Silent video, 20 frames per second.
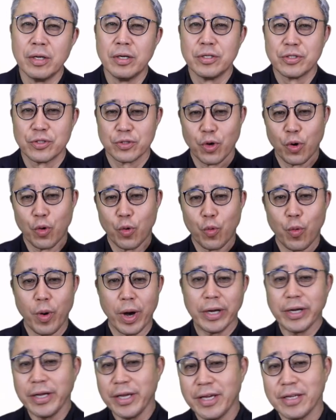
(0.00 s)
So
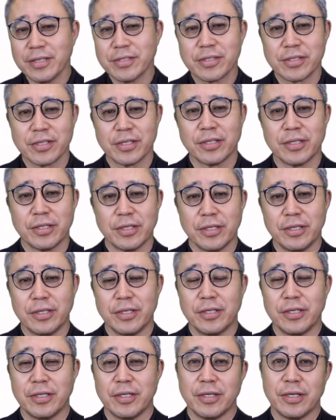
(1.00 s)
what is
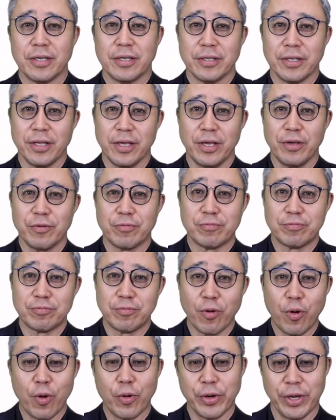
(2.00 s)
the
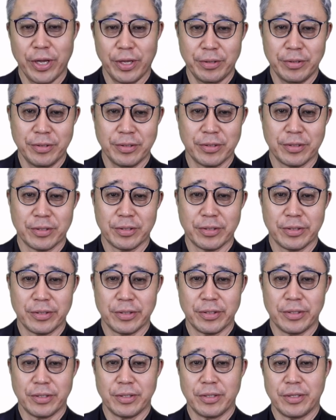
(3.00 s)
foreign
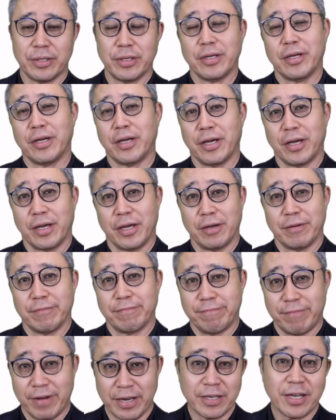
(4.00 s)

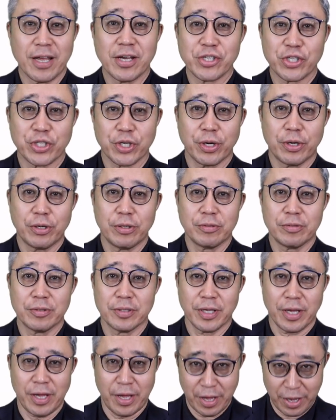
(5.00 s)
financial
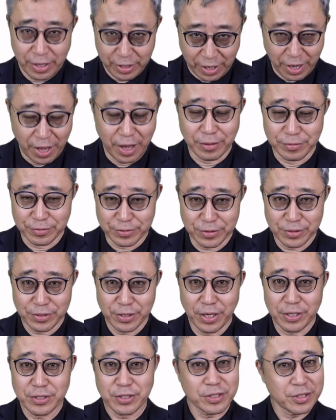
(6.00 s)
accounts?
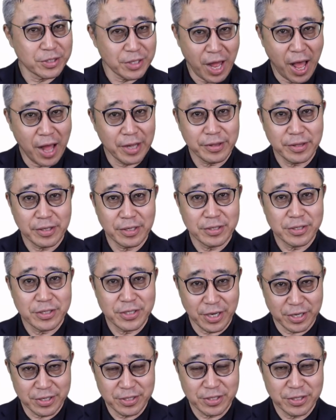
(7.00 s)
It's not
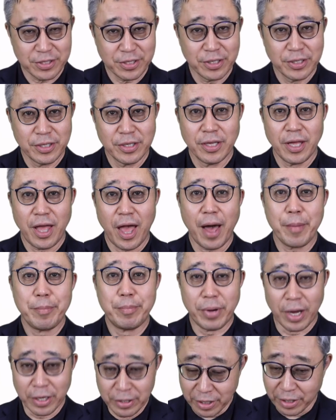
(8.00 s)
just a
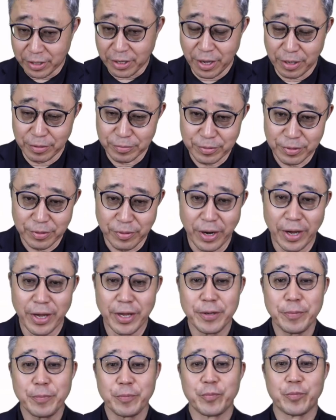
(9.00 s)
bank account,
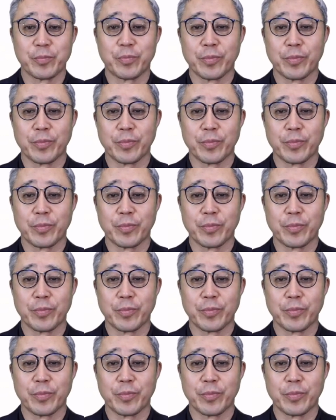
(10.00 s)
right?